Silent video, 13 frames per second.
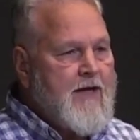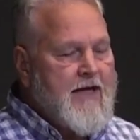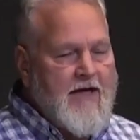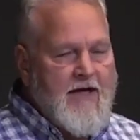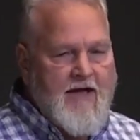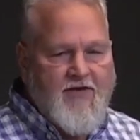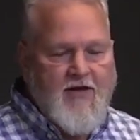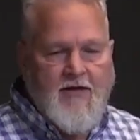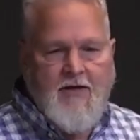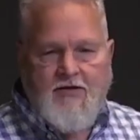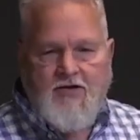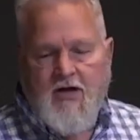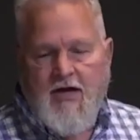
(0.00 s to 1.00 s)
Anything
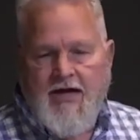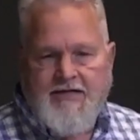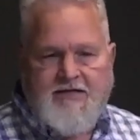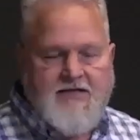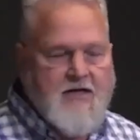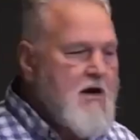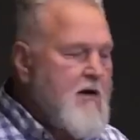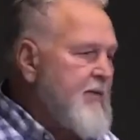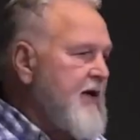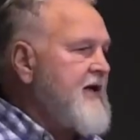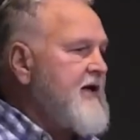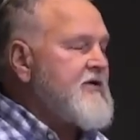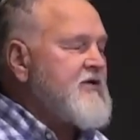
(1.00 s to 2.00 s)
that tries to come
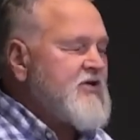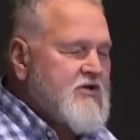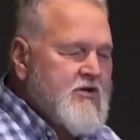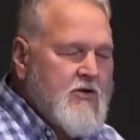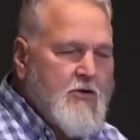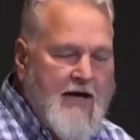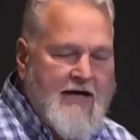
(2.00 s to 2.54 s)
against you,